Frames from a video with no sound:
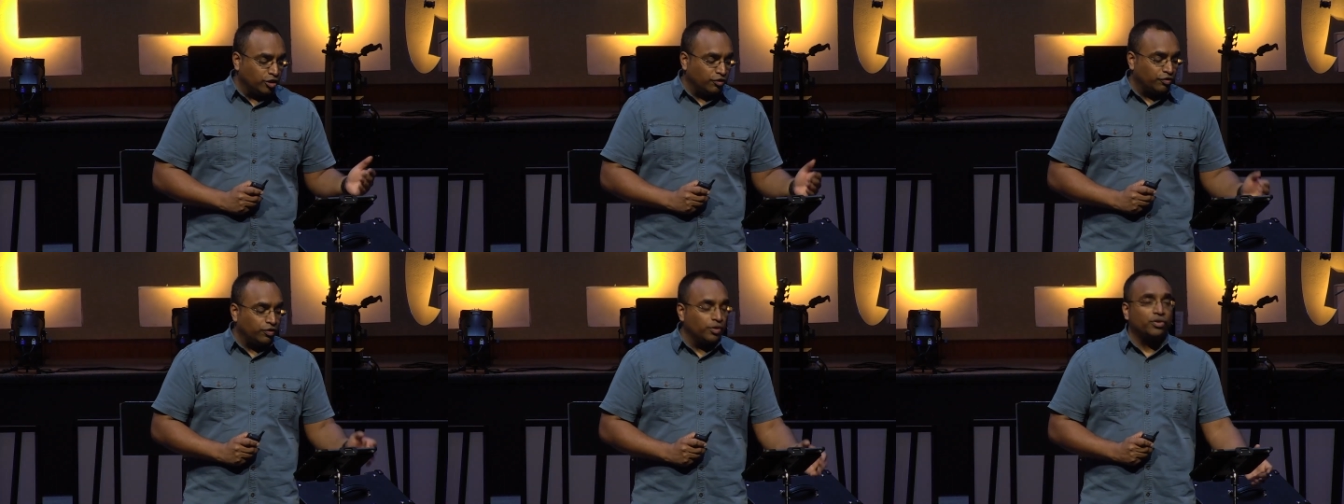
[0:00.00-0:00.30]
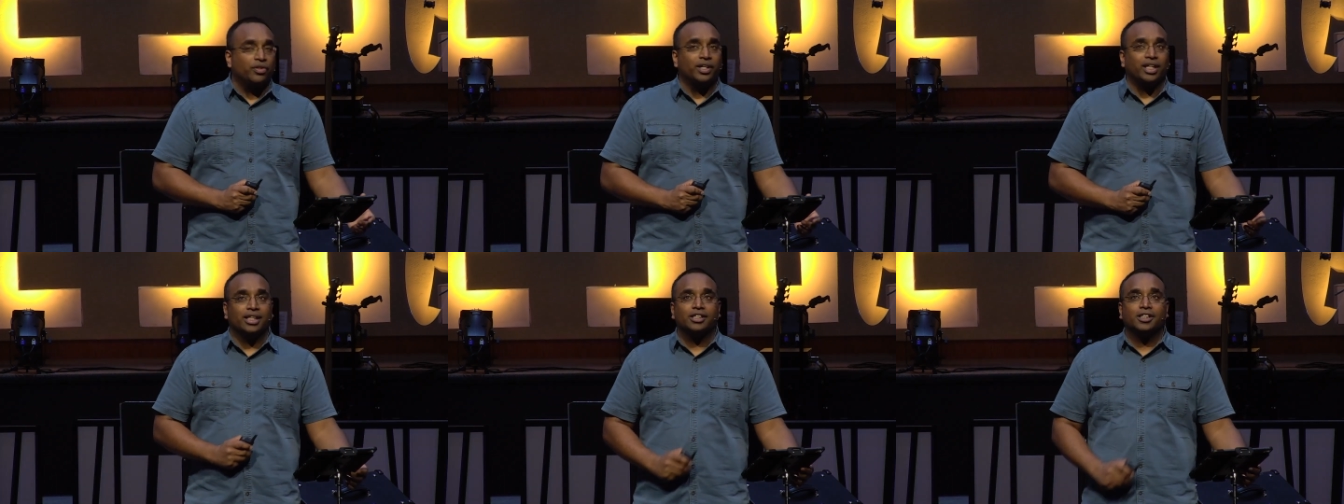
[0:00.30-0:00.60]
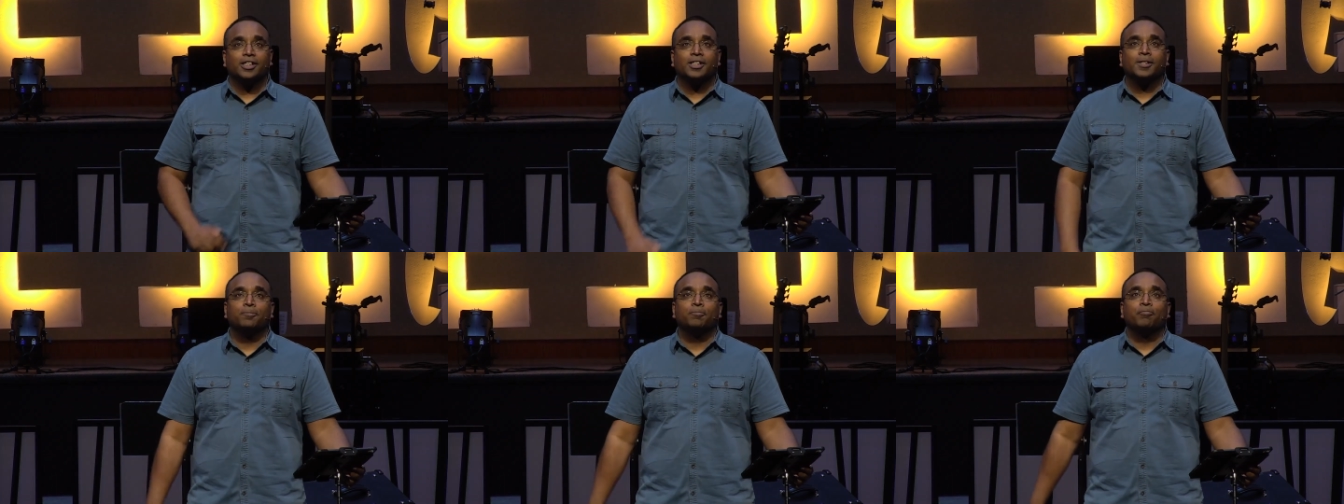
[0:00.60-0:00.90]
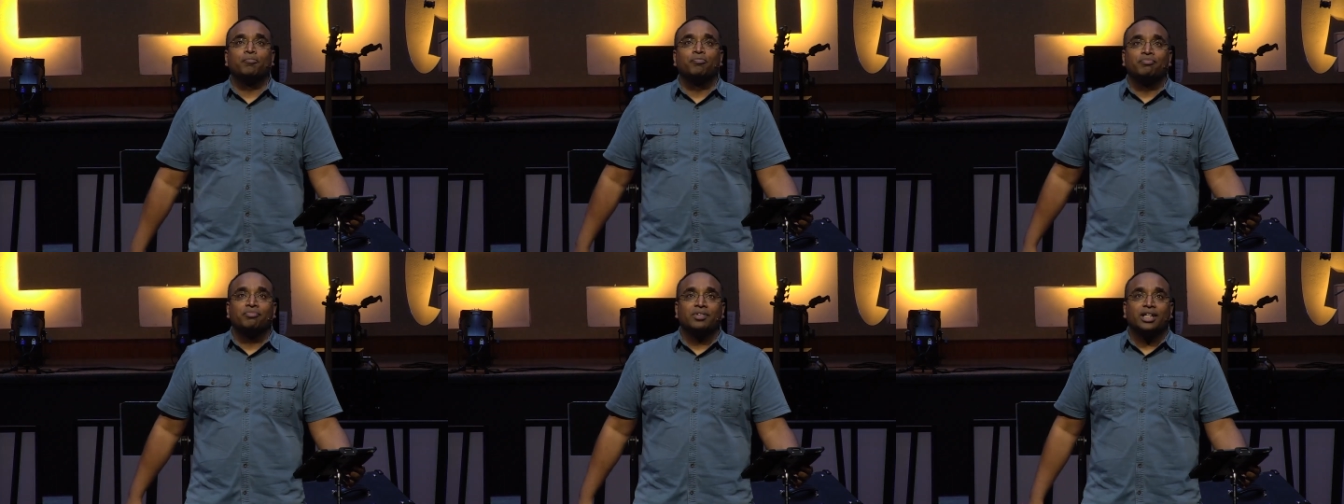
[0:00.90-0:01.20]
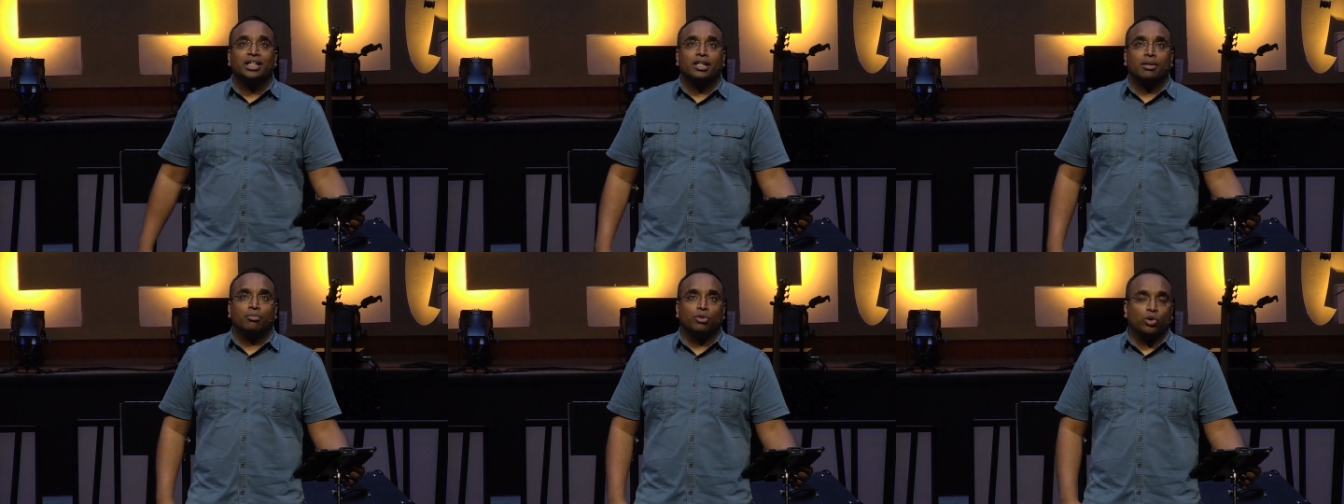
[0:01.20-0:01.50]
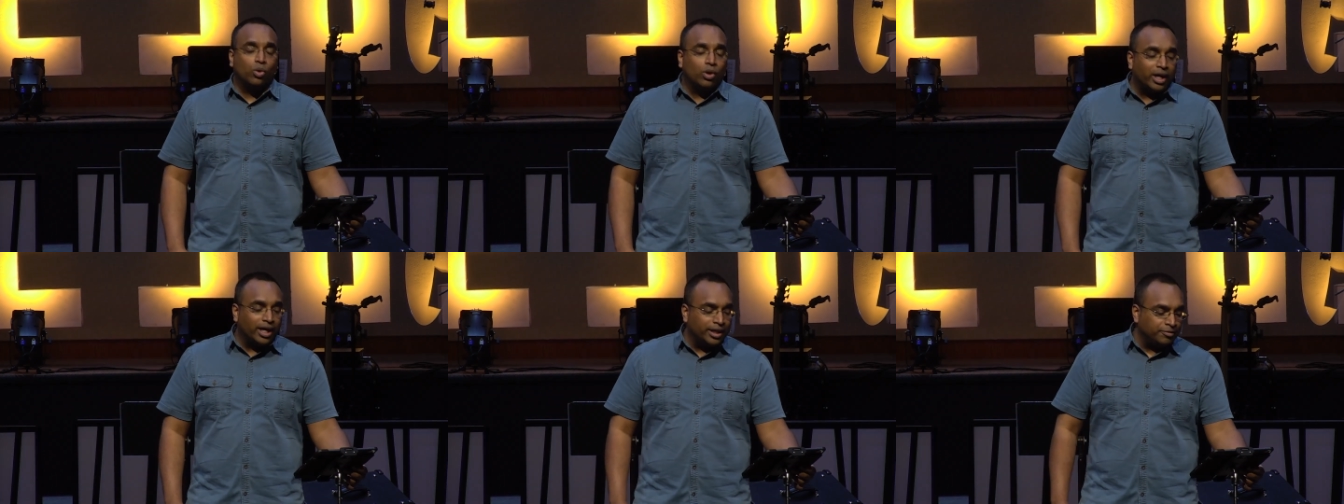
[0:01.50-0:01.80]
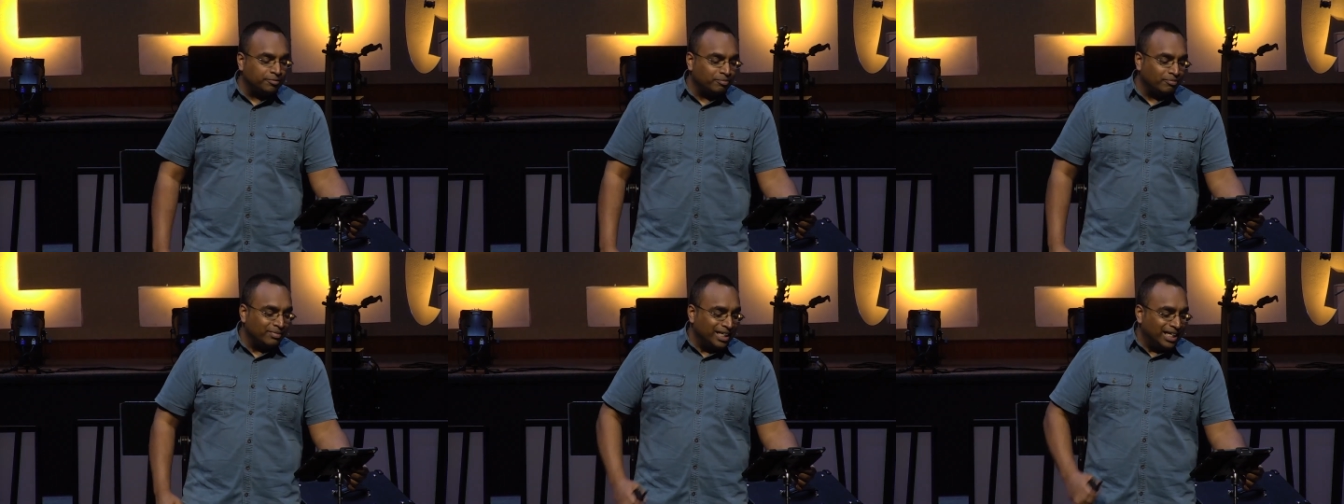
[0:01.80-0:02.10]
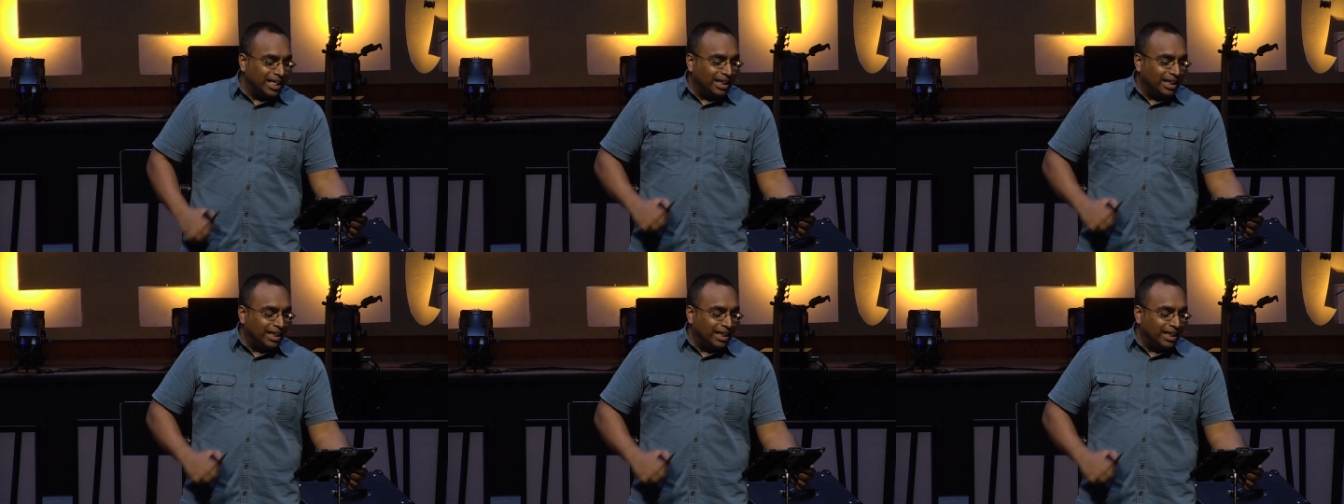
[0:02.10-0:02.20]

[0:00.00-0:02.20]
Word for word: are a few things. Number one,